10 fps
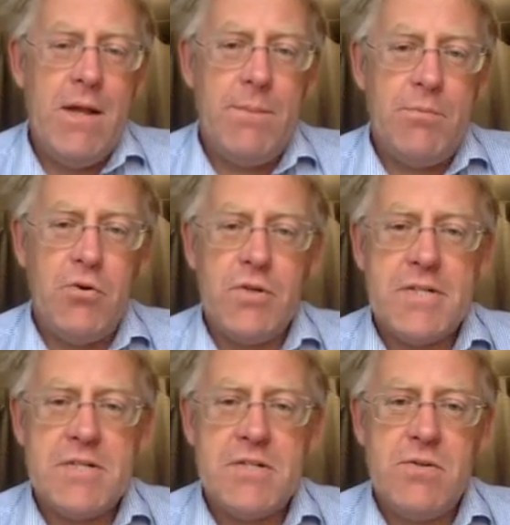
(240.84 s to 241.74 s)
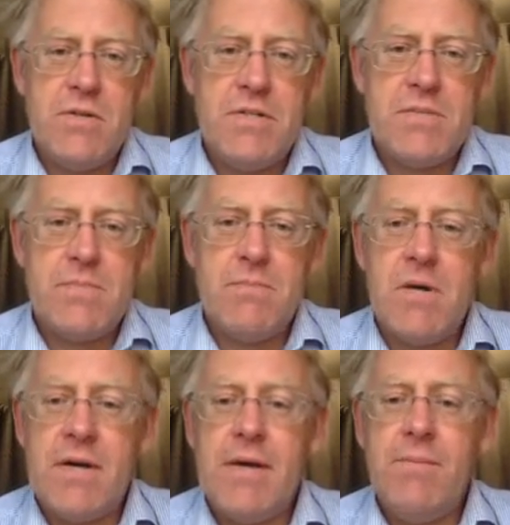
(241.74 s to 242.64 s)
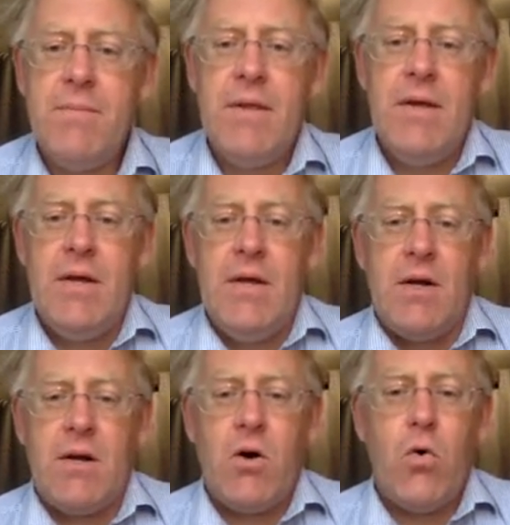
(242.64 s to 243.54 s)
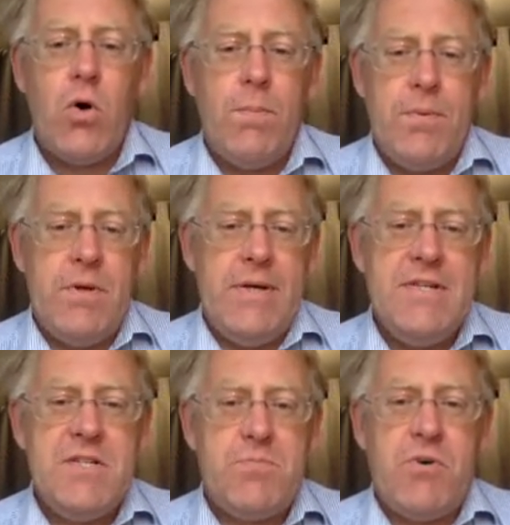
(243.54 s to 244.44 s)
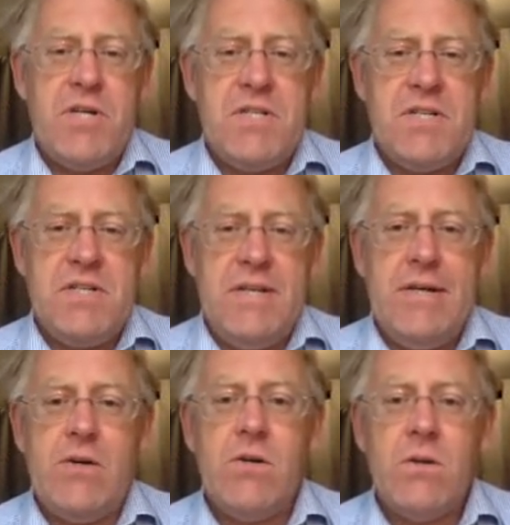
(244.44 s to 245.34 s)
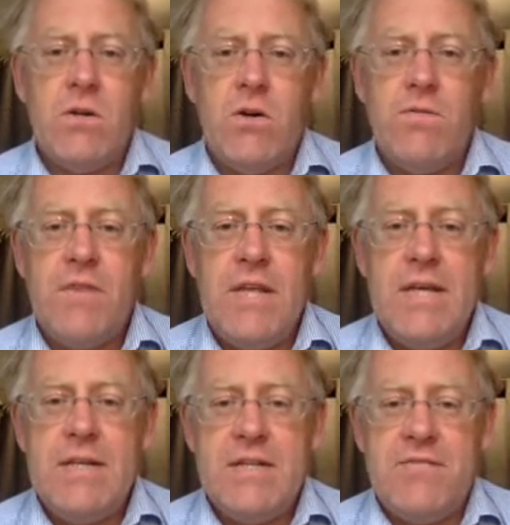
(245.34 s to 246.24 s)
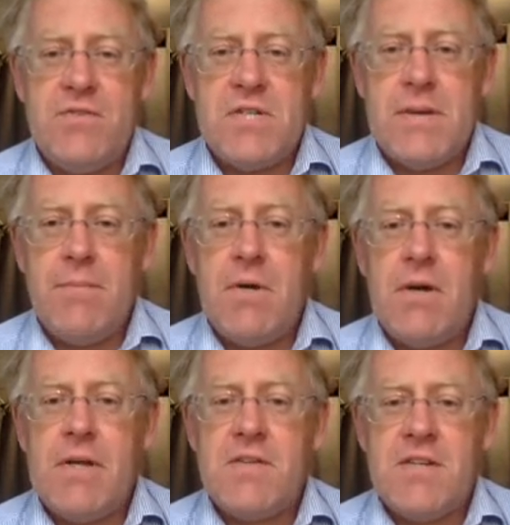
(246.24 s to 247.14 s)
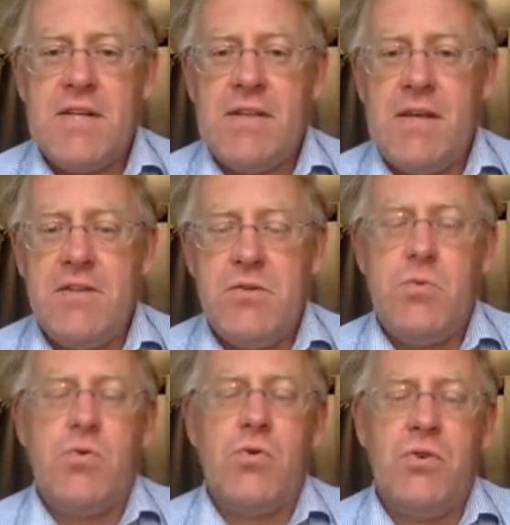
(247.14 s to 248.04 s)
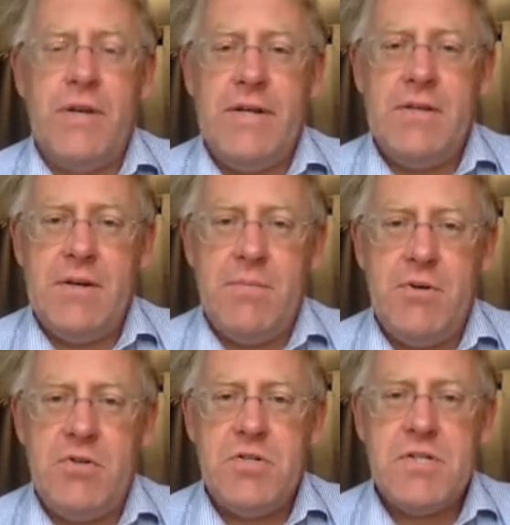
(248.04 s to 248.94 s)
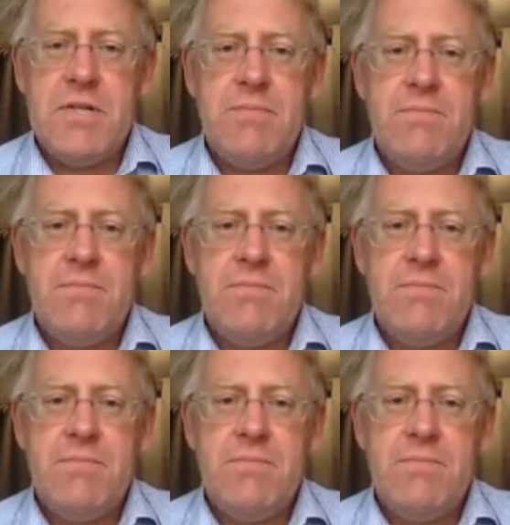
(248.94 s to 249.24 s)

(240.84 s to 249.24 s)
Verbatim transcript: products to this market. Co-op is present in all of the different sub-markets, and they do coordinate their purchasing.